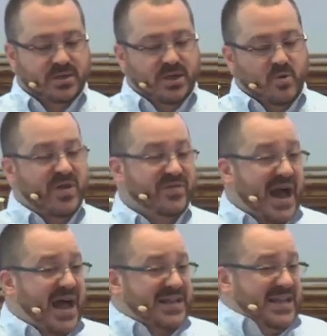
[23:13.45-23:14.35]
we have
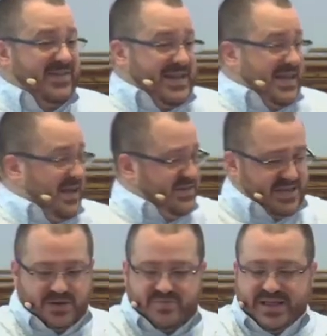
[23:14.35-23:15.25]
God given gifts and
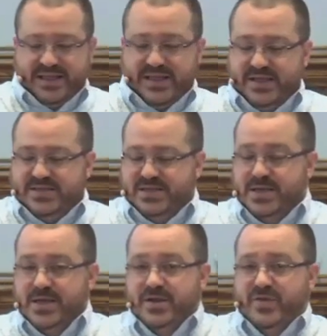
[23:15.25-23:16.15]
abilities
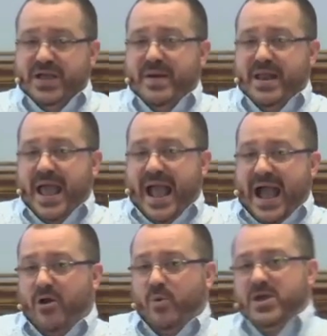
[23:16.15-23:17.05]
to think about how
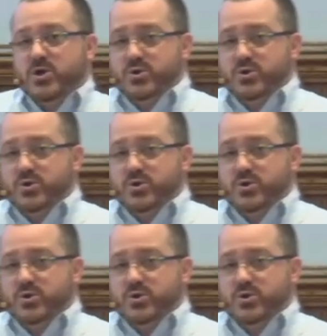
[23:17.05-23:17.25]
do we use